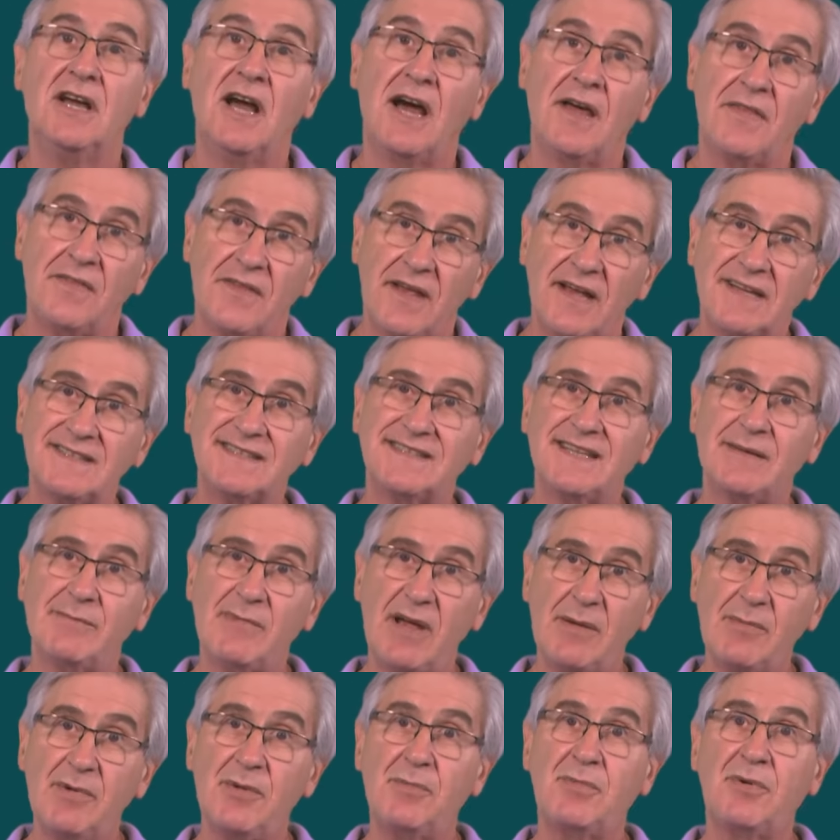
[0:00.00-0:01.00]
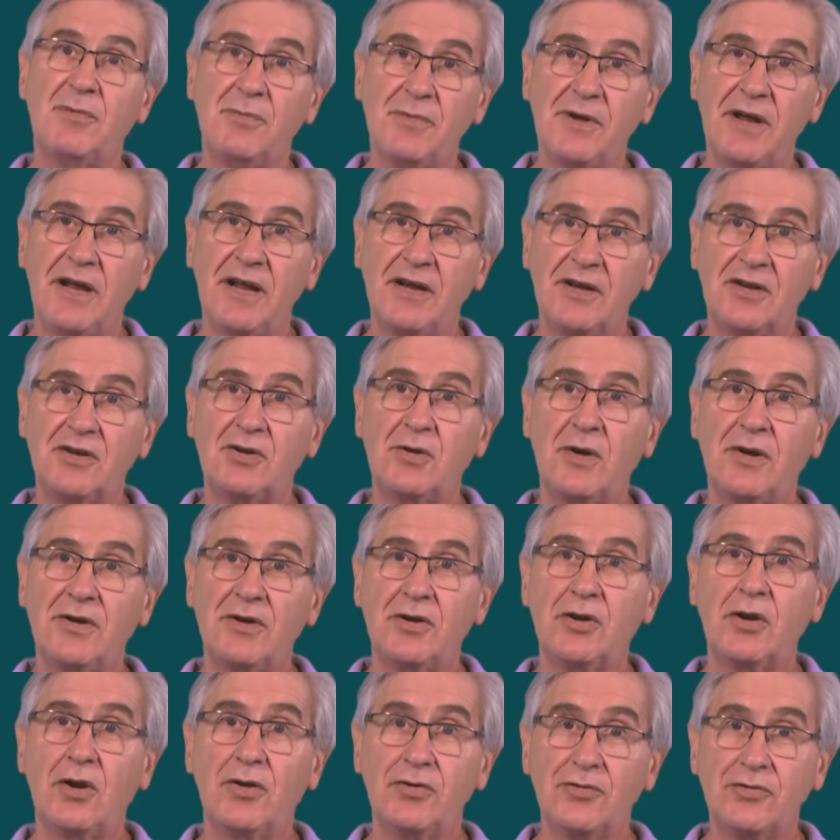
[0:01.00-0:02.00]
and thus they may be prepared to
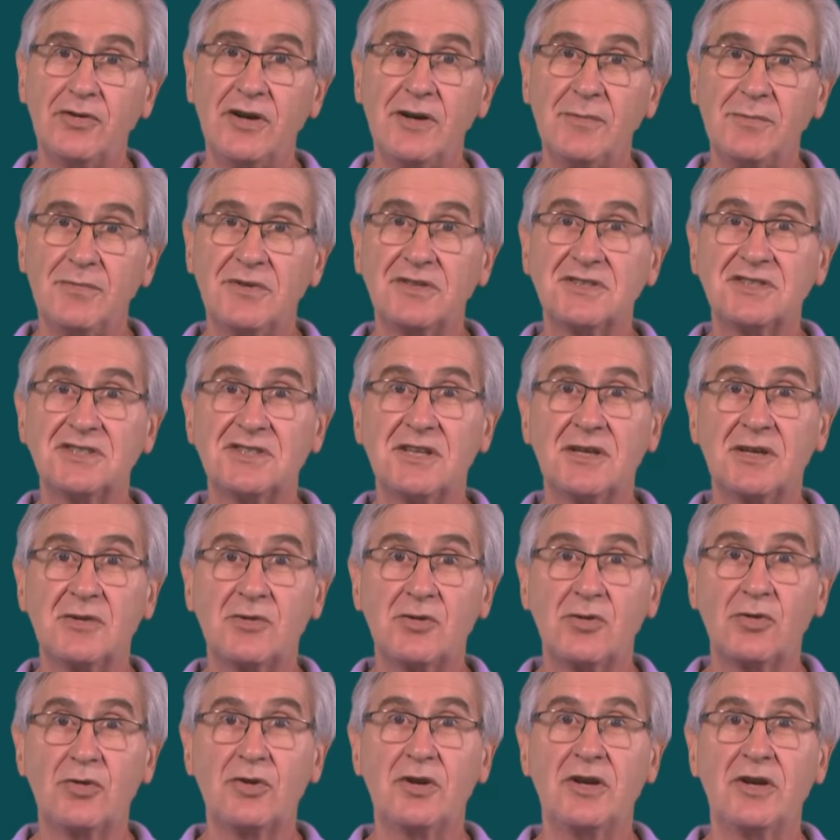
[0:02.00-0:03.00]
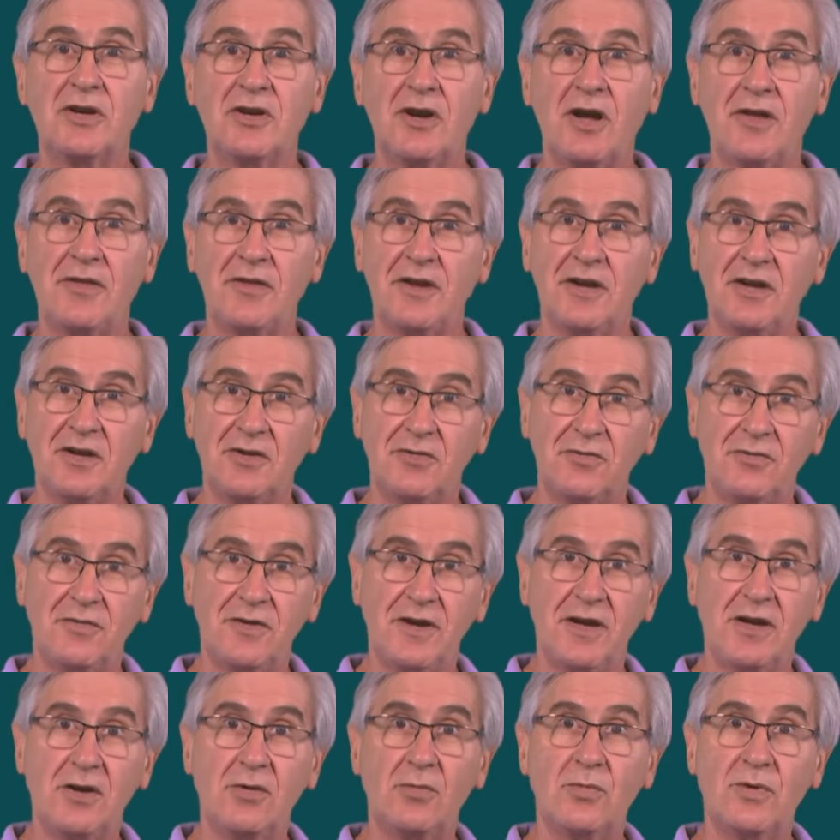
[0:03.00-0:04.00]
undergo treatments that could either
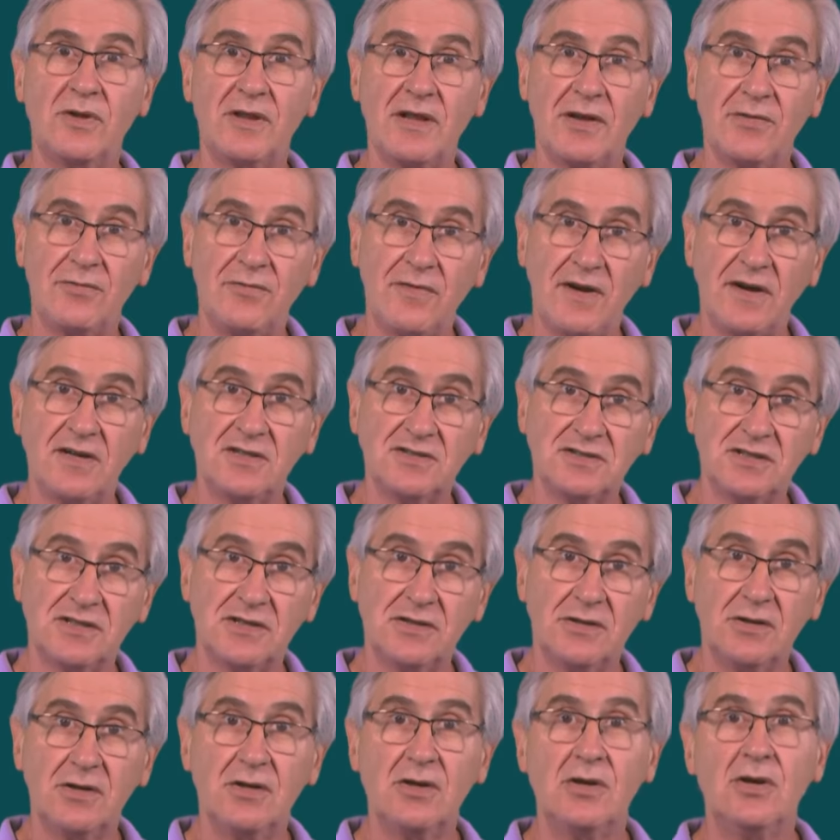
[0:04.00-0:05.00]
interfere with their function